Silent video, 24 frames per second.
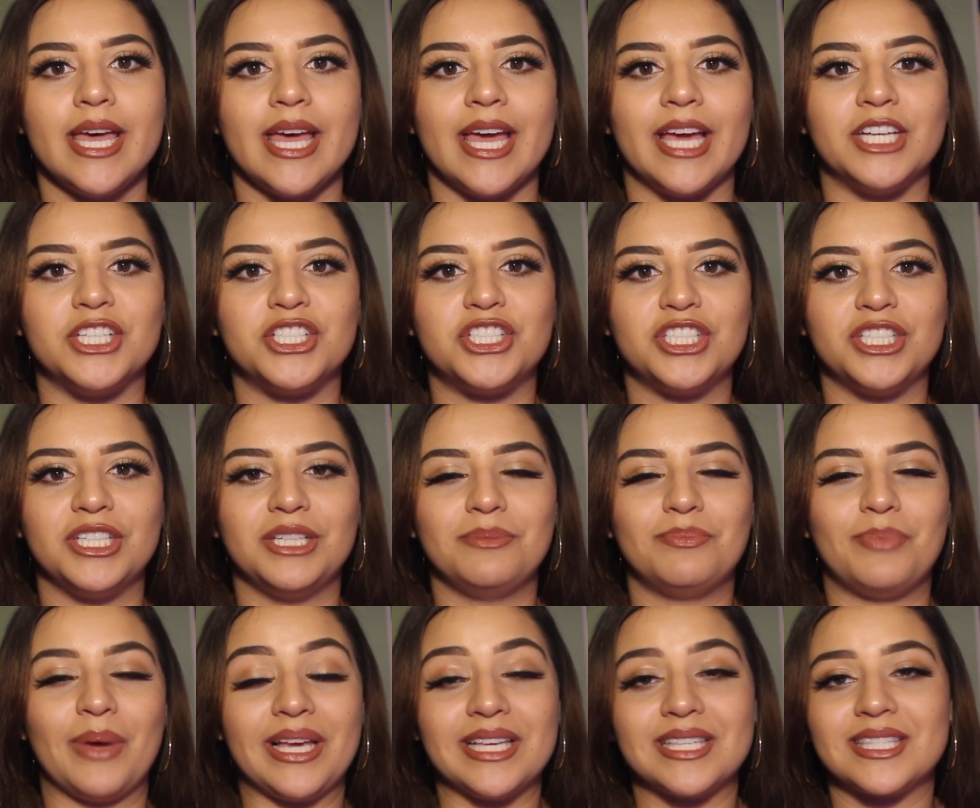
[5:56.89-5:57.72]
and
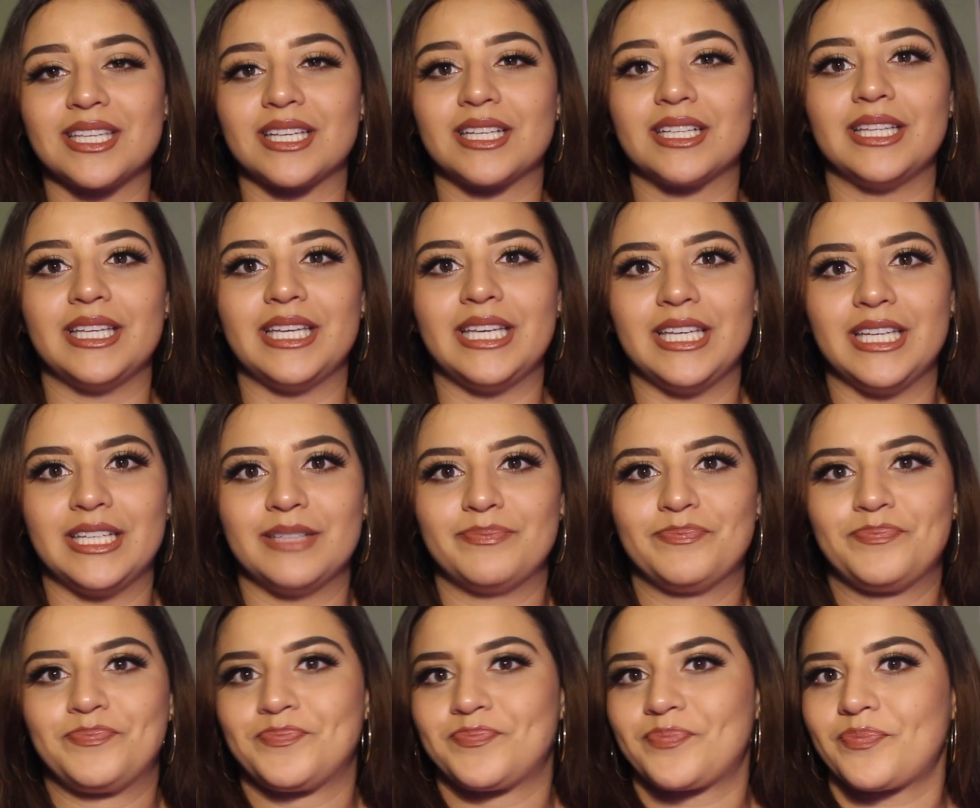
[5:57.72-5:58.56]
she basically
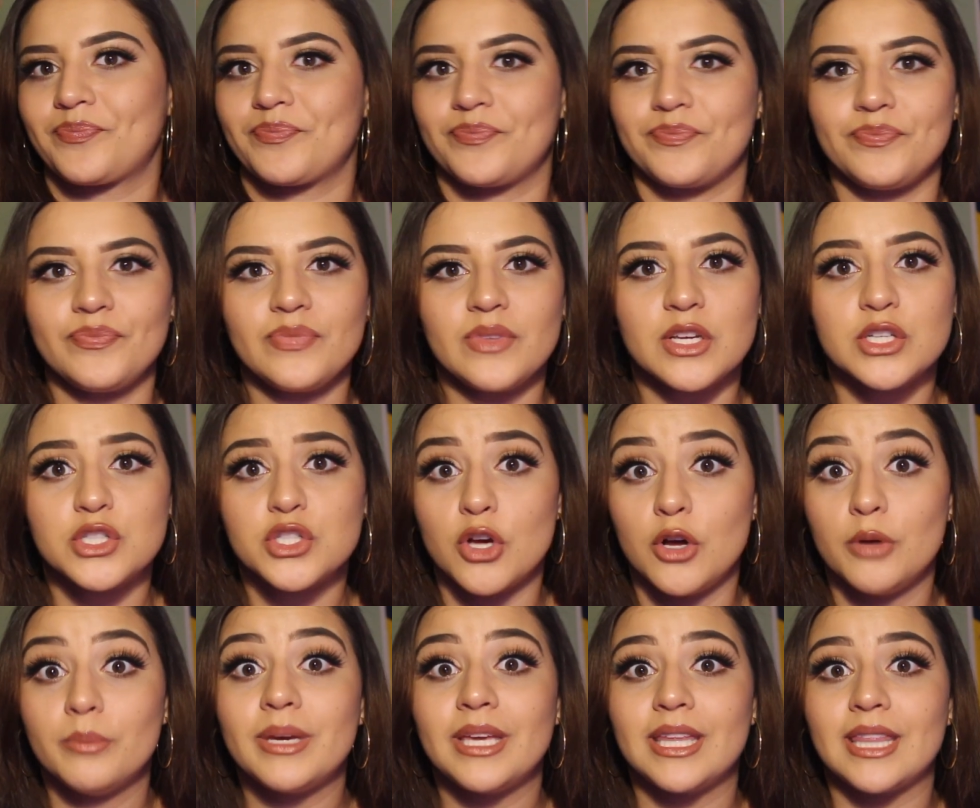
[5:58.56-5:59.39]

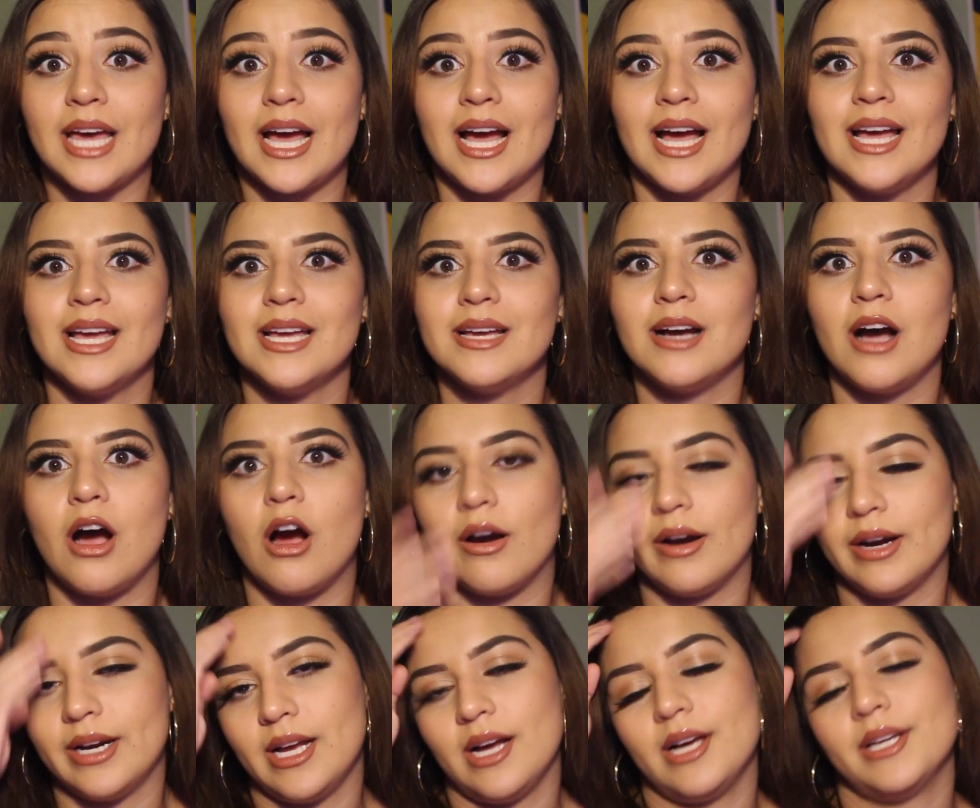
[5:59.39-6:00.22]
told me that
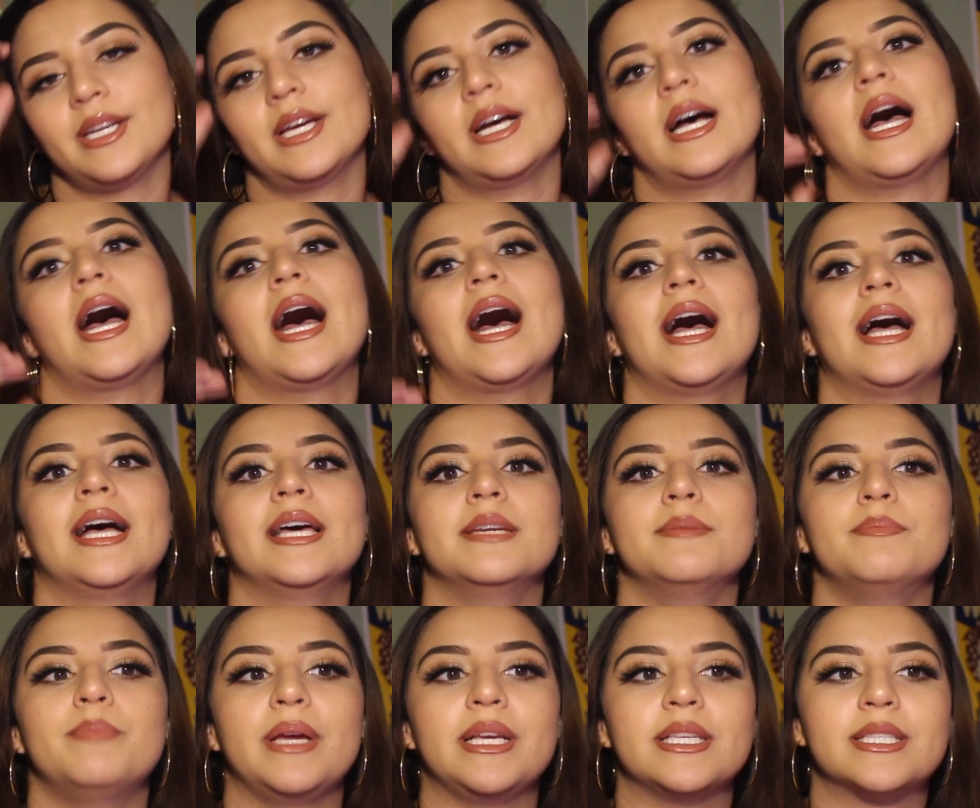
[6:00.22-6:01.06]
Ariana
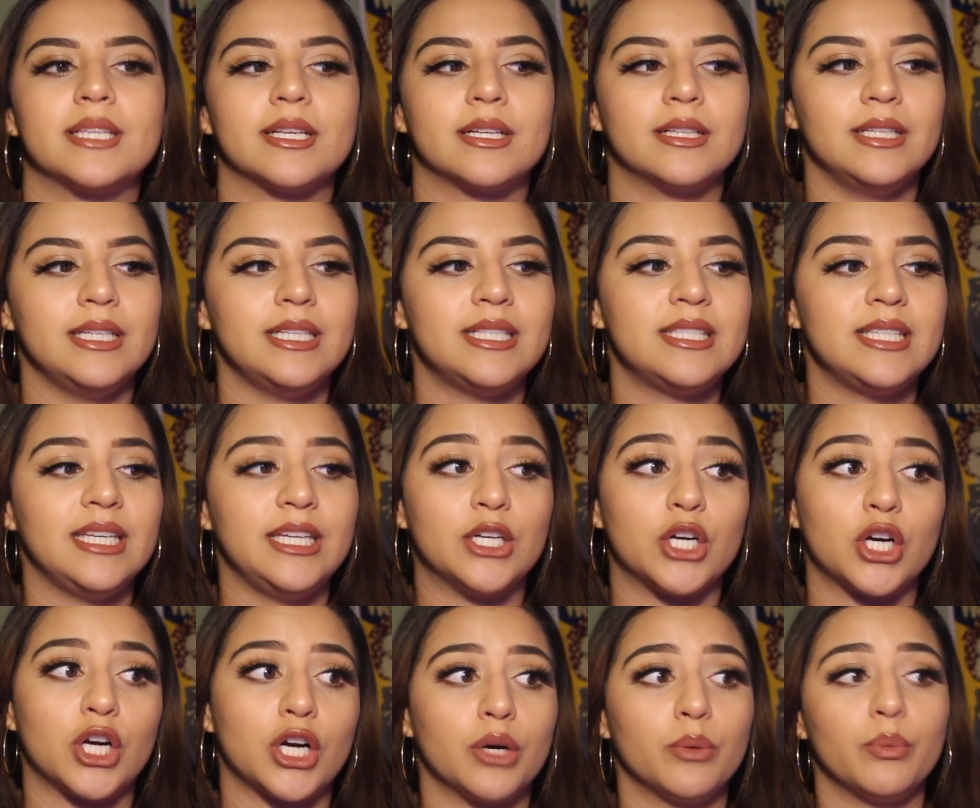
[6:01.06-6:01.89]
had basically
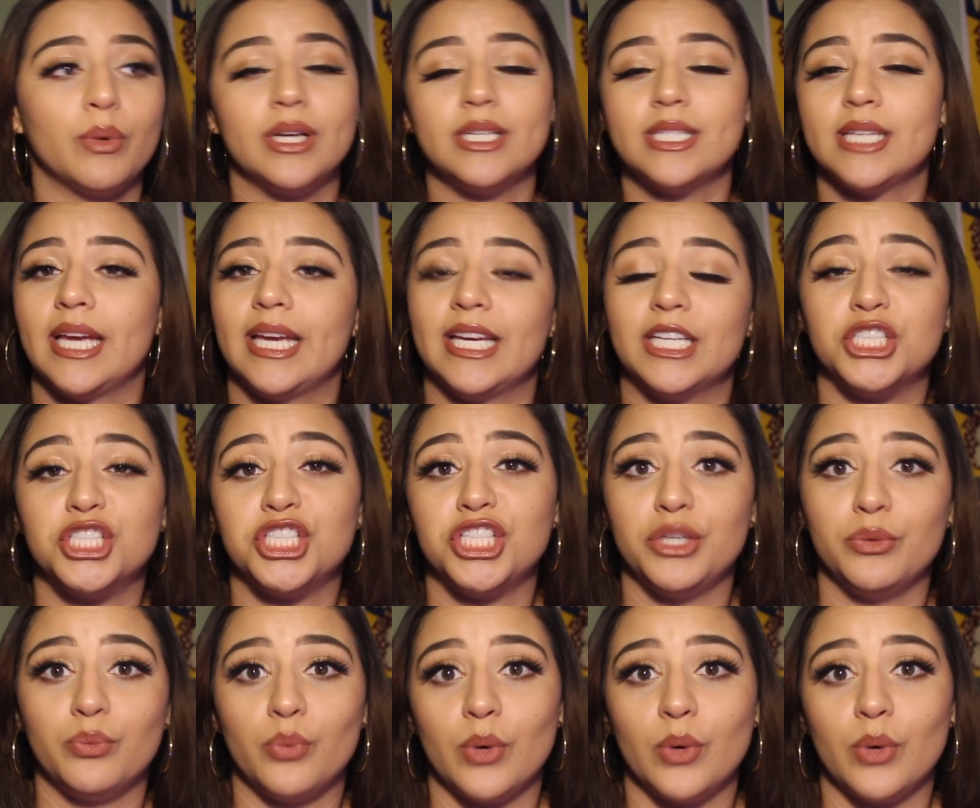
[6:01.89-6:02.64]
seen her one day and she